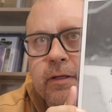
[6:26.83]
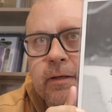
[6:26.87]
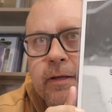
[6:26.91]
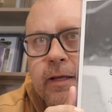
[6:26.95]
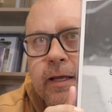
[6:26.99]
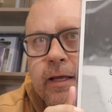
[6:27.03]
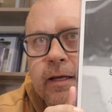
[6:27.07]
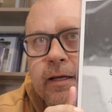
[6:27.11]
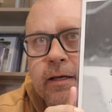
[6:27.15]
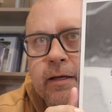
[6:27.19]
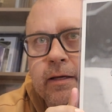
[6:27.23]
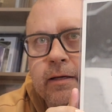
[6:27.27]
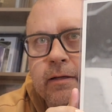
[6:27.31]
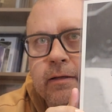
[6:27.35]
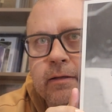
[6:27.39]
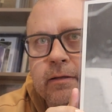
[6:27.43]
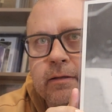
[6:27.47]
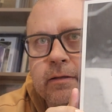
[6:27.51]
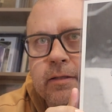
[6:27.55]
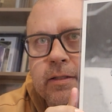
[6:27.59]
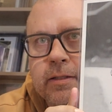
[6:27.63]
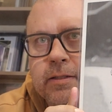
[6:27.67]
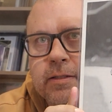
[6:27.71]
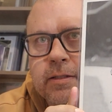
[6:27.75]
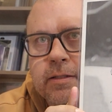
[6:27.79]

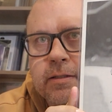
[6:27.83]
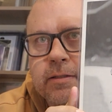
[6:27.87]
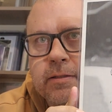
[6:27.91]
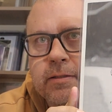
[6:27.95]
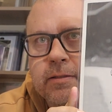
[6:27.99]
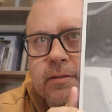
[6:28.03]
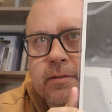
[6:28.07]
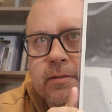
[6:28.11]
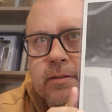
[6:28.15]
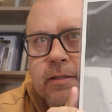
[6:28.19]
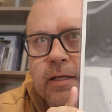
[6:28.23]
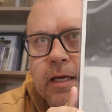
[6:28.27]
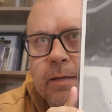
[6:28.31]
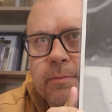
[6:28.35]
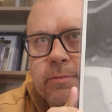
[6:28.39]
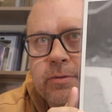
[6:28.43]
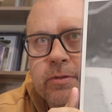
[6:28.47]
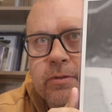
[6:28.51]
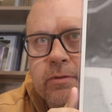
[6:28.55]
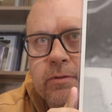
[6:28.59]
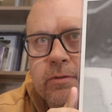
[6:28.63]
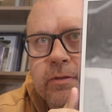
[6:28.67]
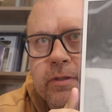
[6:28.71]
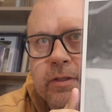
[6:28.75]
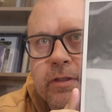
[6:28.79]
And this is
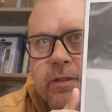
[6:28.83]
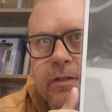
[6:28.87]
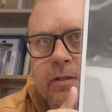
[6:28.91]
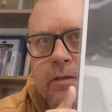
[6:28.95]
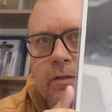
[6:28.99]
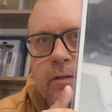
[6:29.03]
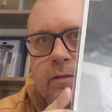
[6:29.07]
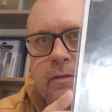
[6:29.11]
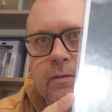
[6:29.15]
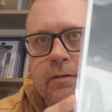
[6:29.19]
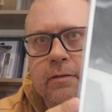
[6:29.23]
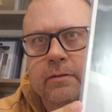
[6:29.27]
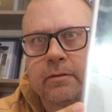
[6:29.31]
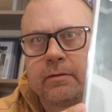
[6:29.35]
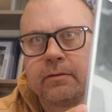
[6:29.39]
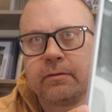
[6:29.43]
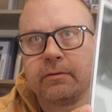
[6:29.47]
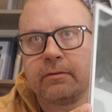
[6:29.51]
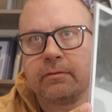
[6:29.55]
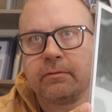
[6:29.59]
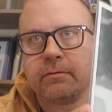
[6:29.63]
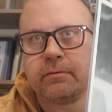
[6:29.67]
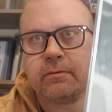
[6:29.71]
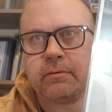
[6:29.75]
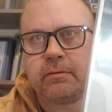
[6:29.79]
absolutely,
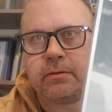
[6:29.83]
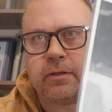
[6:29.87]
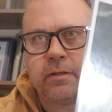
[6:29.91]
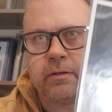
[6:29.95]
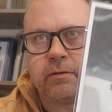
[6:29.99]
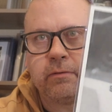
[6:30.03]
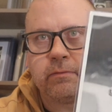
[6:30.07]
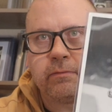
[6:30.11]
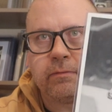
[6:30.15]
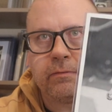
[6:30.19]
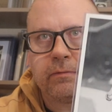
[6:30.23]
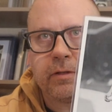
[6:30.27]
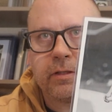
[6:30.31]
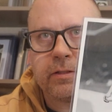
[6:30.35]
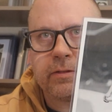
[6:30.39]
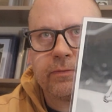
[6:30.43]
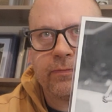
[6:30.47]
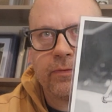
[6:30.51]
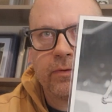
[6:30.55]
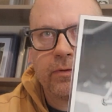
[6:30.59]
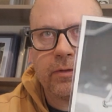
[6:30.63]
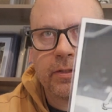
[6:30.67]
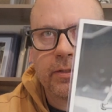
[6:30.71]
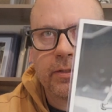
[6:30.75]
as full